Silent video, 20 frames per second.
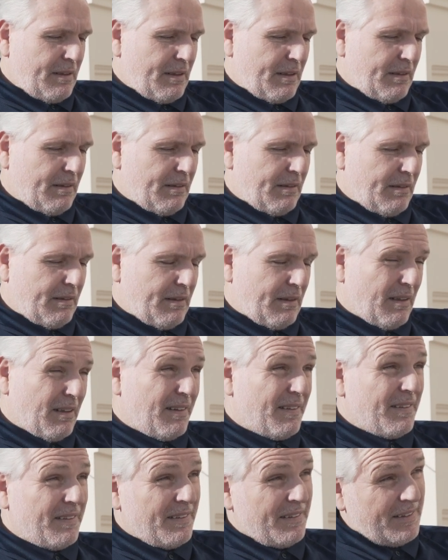And uh,
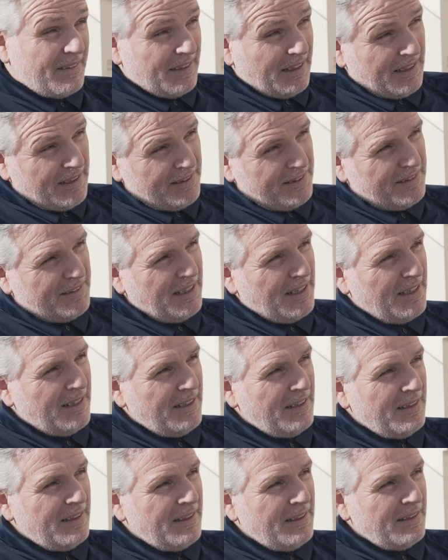
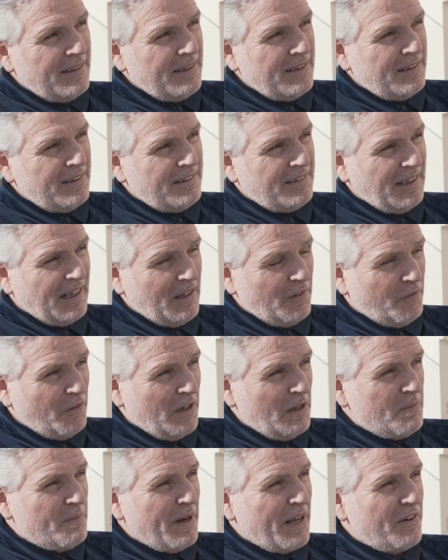Thursday, started
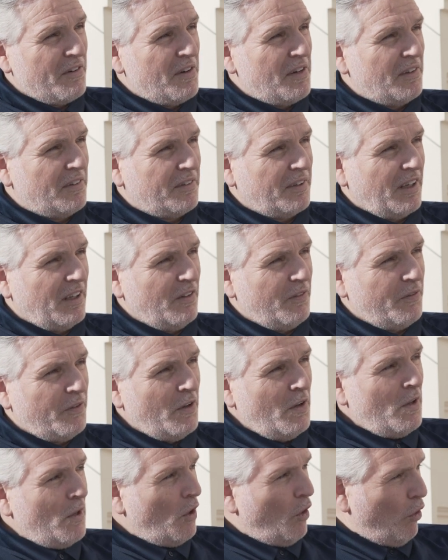feeling better in
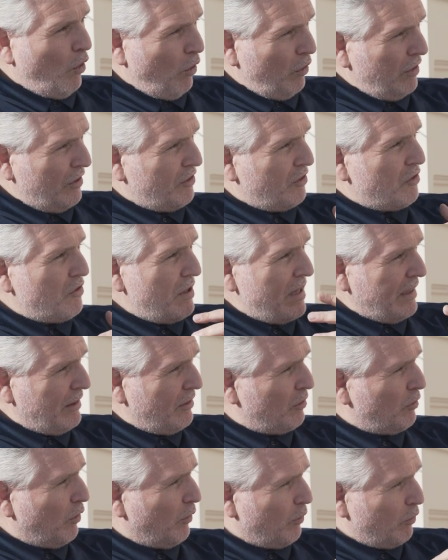himself. All this green
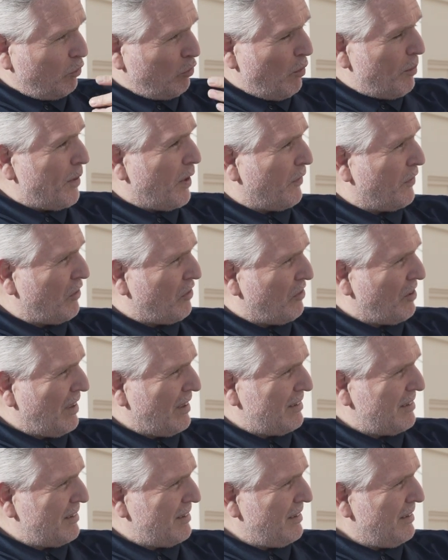stuff was coming off his
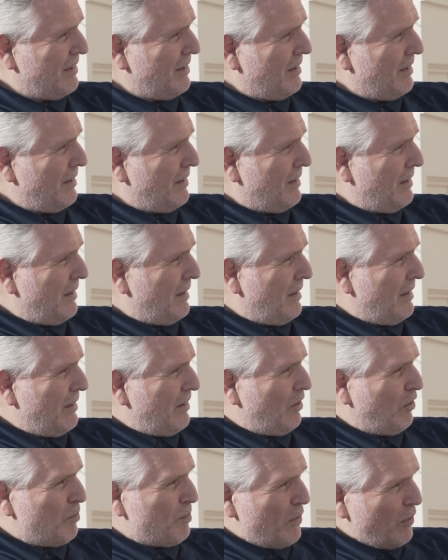chest,
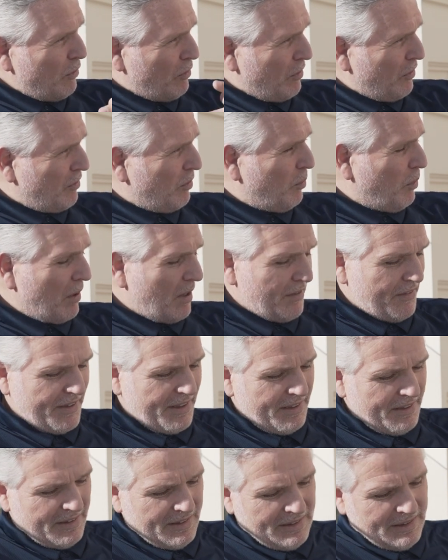this mucus or whatever.
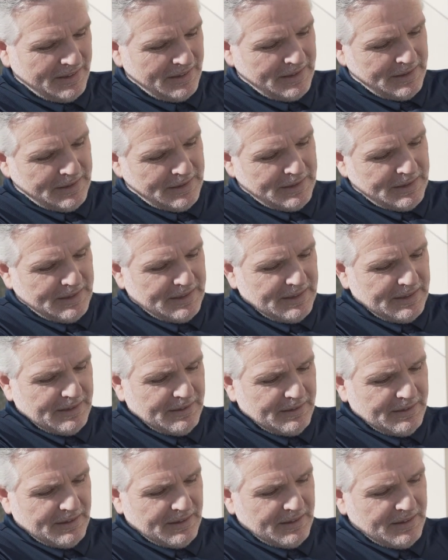
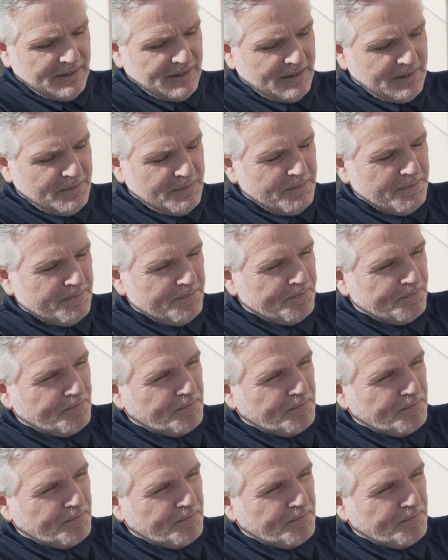And um,